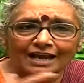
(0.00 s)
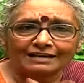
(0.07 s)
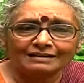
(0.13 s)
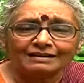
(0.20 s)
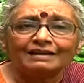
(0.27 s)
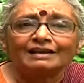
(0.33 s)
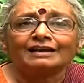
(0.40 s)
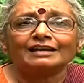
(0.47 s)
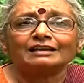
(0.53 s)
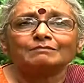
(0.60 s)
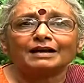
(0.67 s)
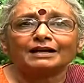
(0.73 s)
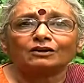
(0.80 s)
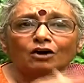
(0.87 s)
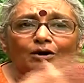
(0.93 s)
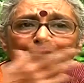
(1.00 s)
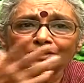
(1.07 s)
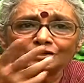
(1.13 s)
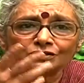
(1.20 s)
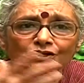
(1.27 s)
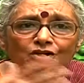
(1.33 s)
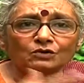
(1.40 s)
and in my
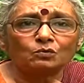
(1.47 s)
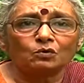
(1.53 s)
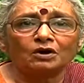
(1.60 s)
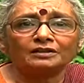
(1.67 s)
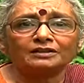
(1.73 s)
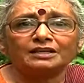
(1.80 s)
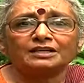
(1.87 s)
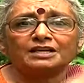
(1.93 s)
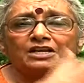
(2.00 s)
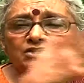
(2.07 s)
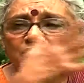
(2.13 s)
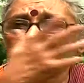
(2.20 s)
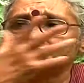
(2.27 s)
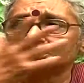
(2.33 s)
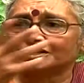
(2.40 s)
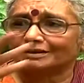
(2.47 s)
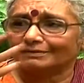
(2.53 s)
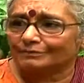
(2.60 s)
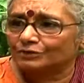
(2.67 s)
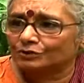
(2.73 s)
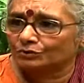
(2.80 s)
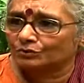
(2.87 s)
commentary on what the nation has
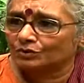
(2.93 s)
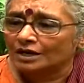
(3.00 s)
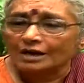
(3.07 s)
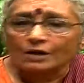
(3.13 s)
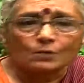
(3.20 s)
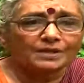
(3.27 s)
come to,